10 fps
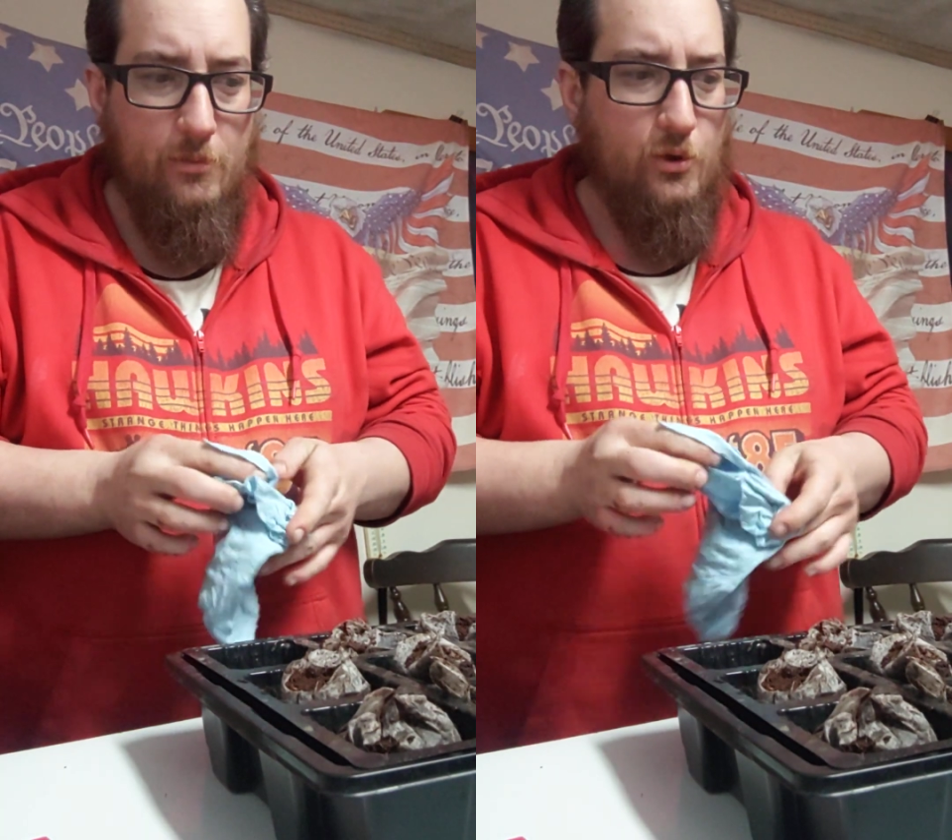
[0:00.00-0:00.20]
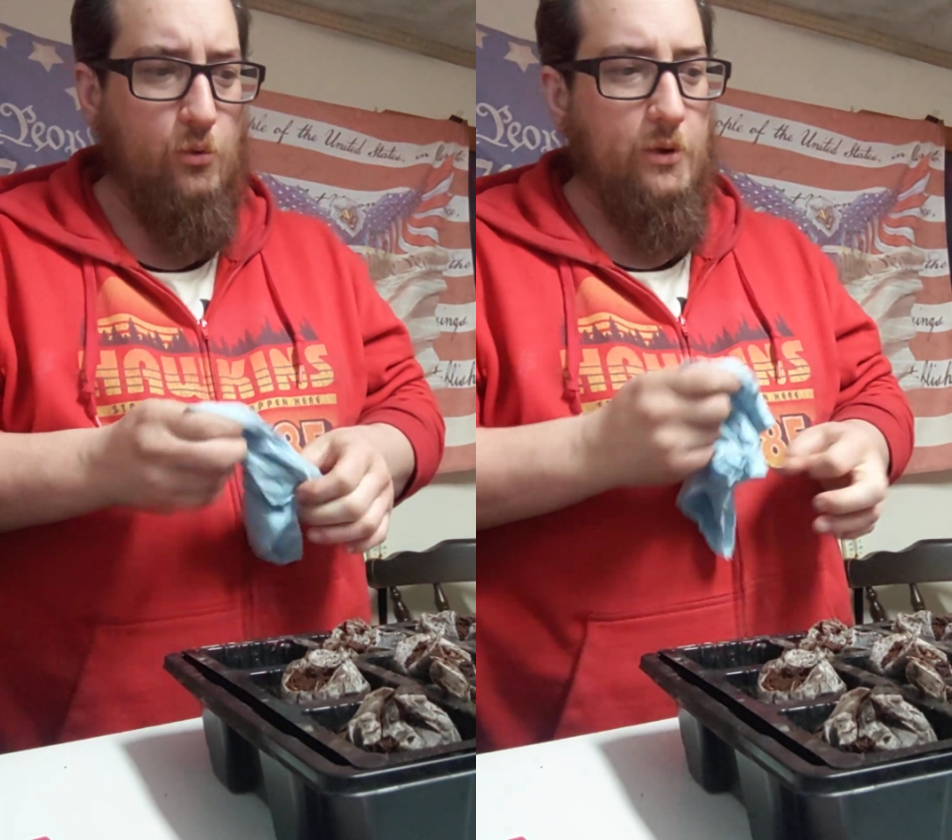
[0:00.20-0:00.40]

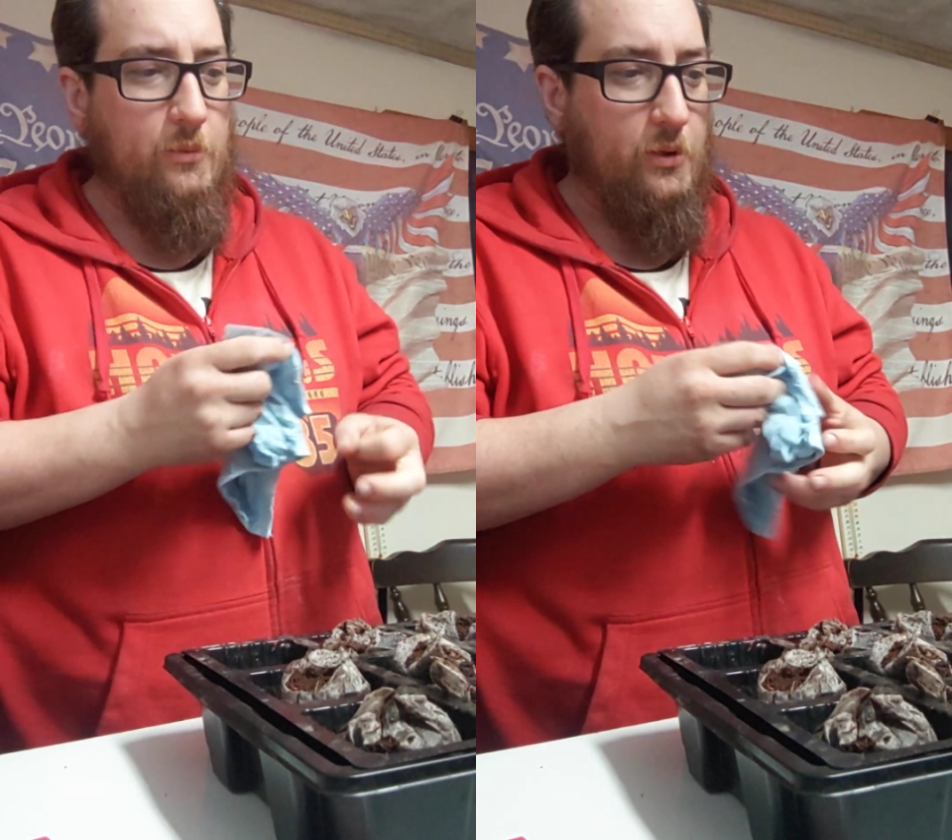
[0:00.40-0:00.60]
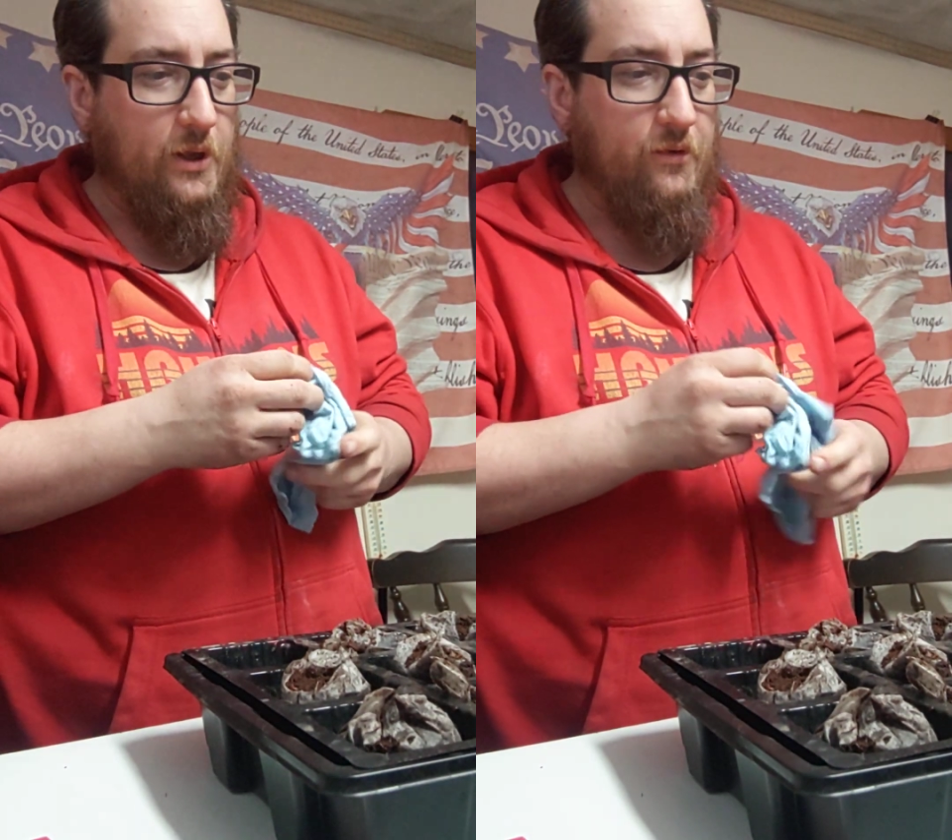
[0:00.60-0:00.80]
But nobody
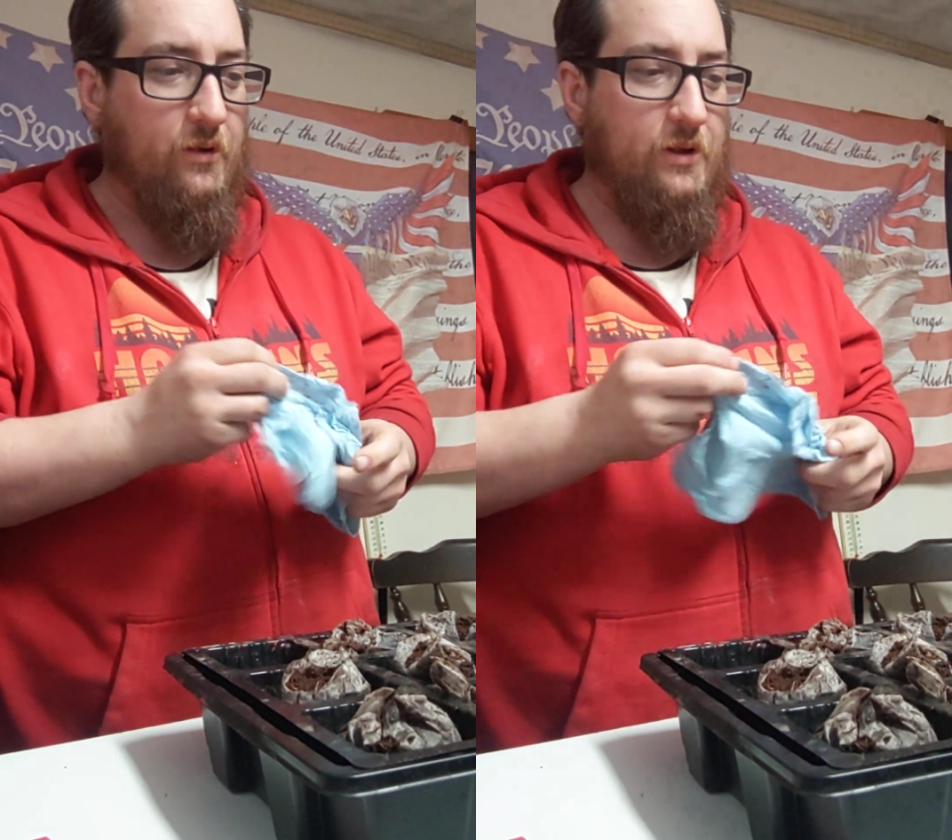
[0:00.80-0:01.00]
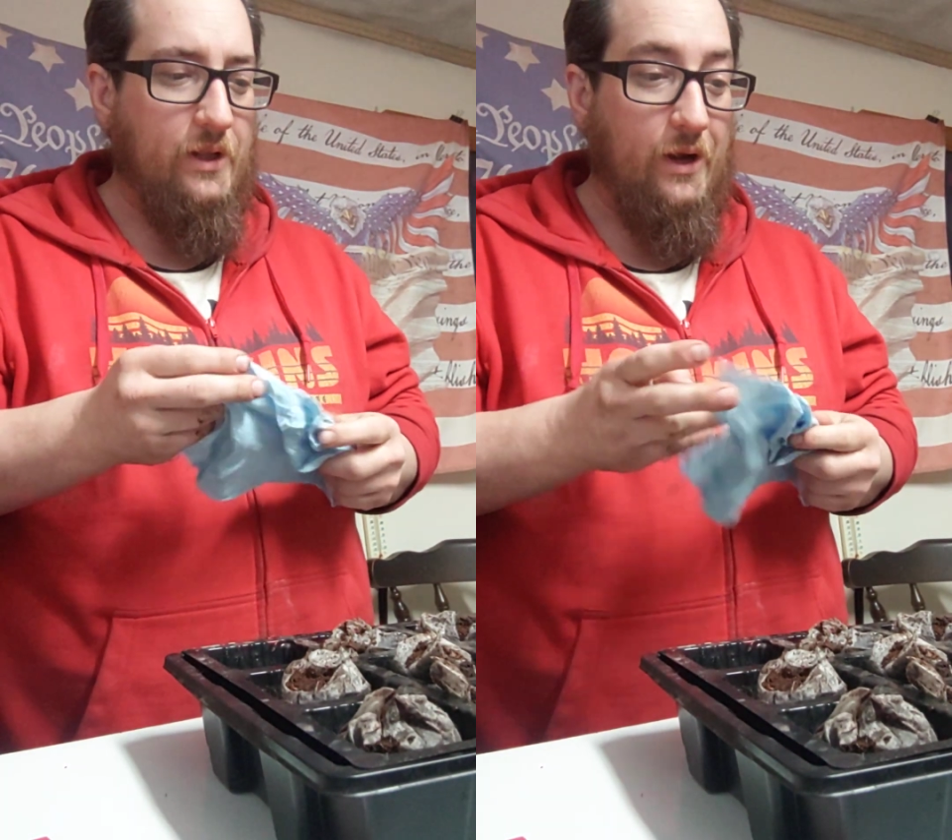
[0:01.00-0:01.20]
believes
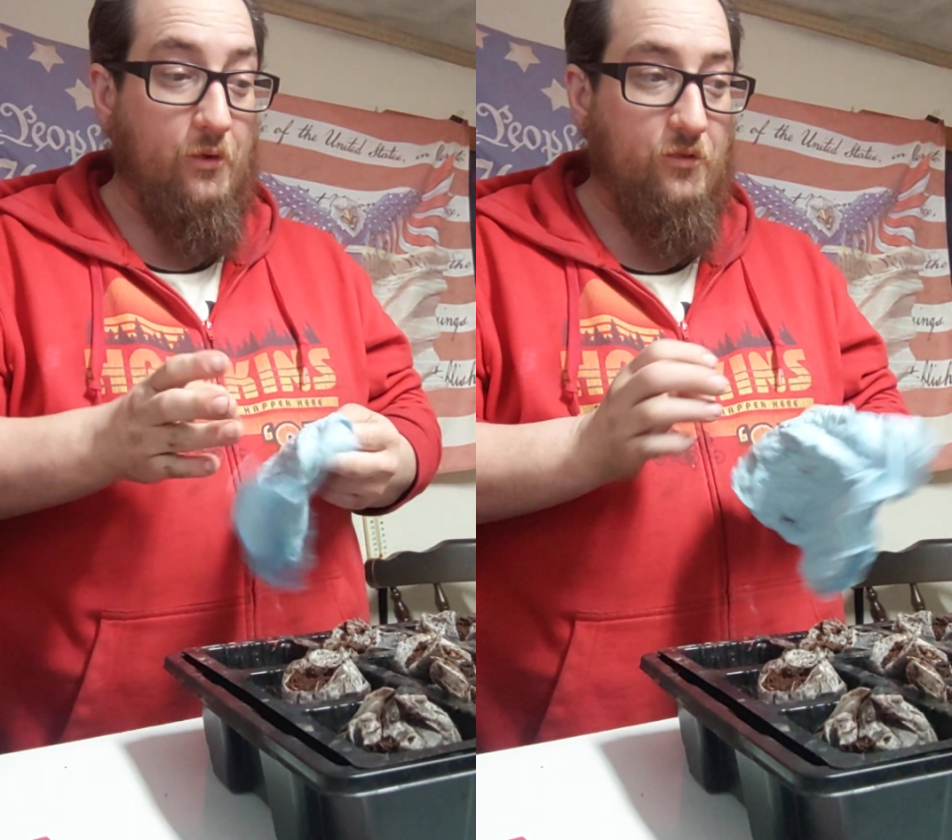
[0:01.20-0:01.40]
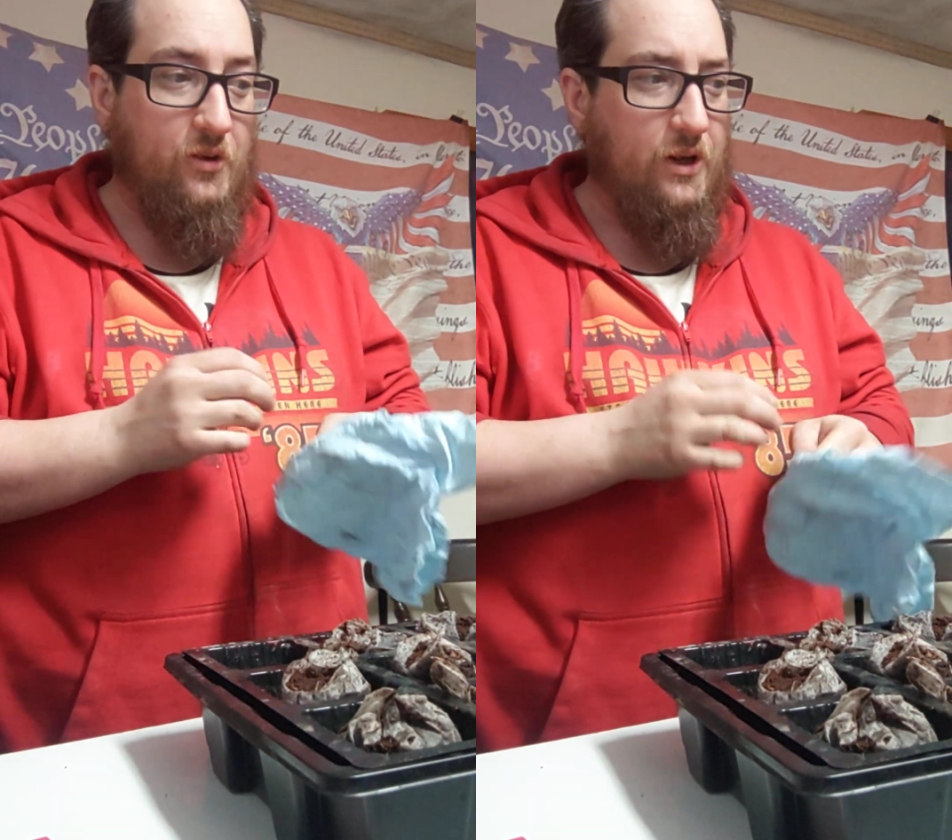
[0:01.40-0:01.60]
in
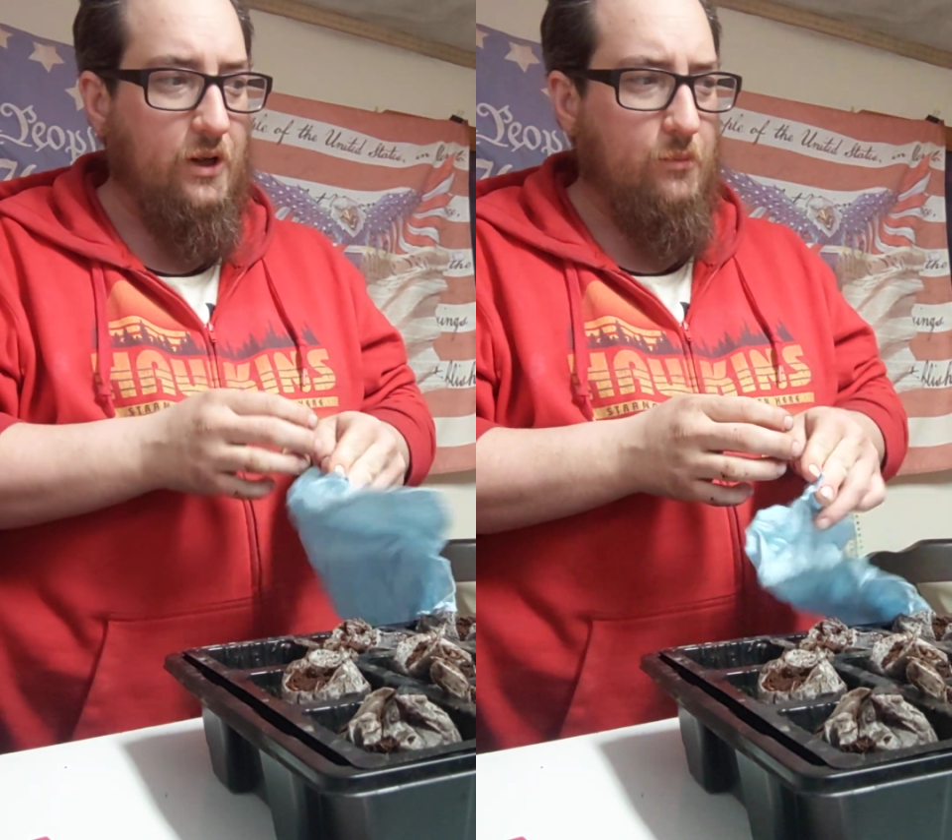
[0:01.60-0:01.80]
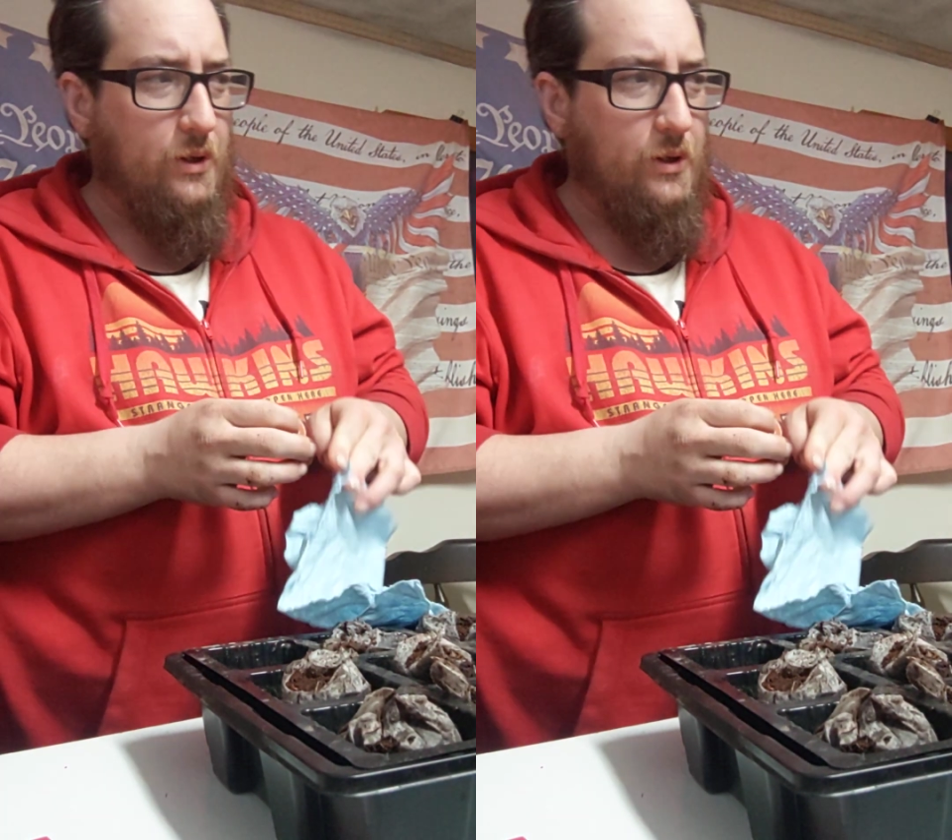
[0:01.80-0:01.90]
cloud seeding,